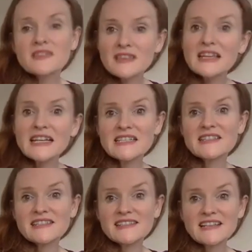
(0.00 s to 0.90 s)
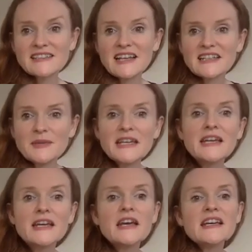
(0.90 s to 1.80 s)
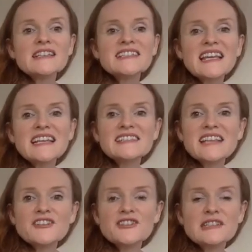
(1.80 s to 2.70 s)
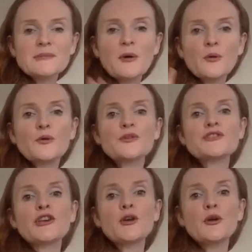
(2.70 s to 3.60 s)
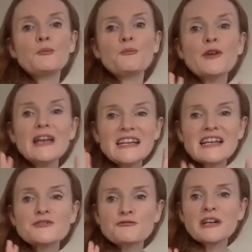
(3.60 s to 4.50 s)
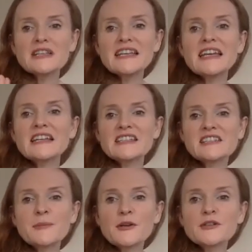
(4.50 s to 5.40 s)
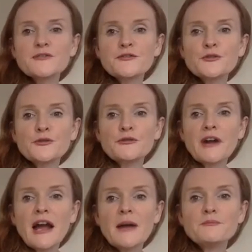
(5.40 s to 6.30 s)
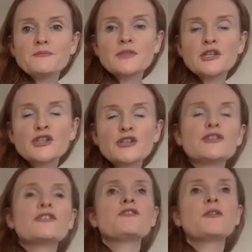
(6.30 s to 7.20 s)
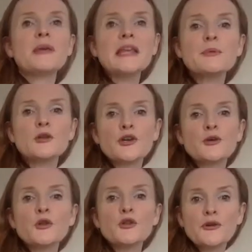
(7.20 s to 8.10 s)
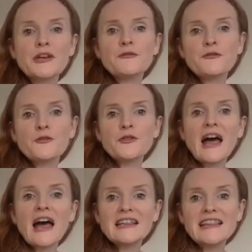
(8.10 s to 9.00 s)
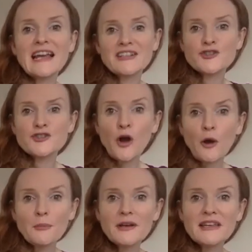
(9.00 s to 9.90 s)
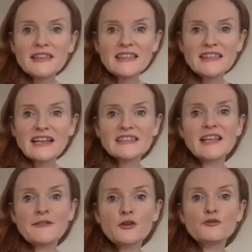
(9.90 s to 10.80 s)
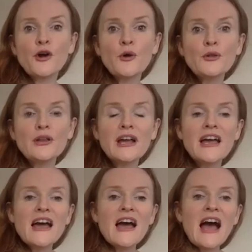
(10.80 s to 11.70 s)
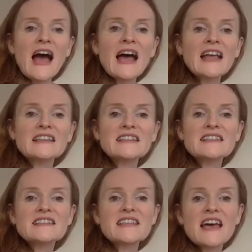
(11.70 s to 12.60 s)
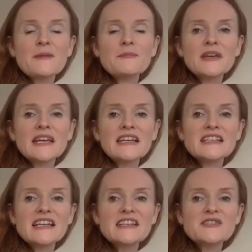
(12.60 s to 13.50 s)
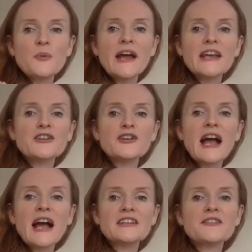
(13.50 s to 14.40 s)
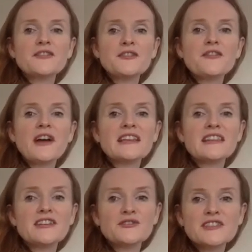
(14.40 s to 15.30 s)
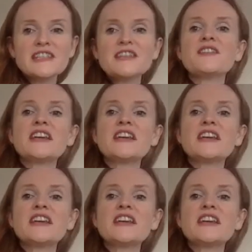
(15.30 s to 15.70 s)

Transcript: the LinkedIn Success Academy. Today's session is about, it, it's really geared, I suppose, for, um, for people who are looking for that next job that next level role. And um, it, it's where you kind of you find that your